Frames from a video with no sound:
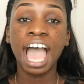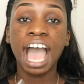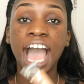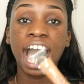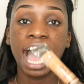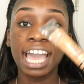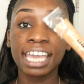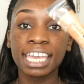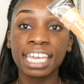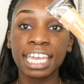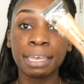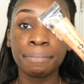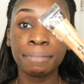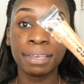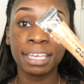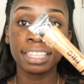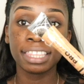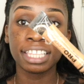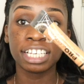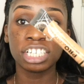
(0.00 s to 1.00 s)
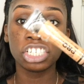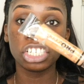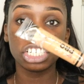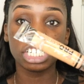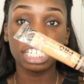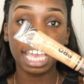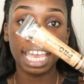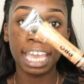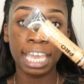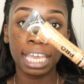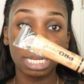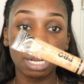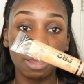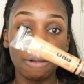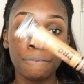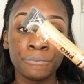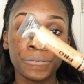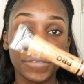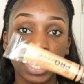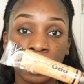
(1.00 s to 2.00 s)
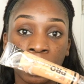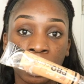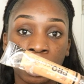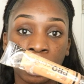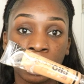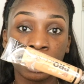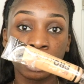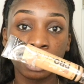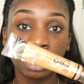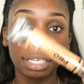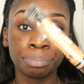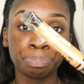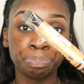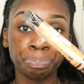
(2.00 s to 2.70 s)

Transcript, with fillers: i am in the shade fawn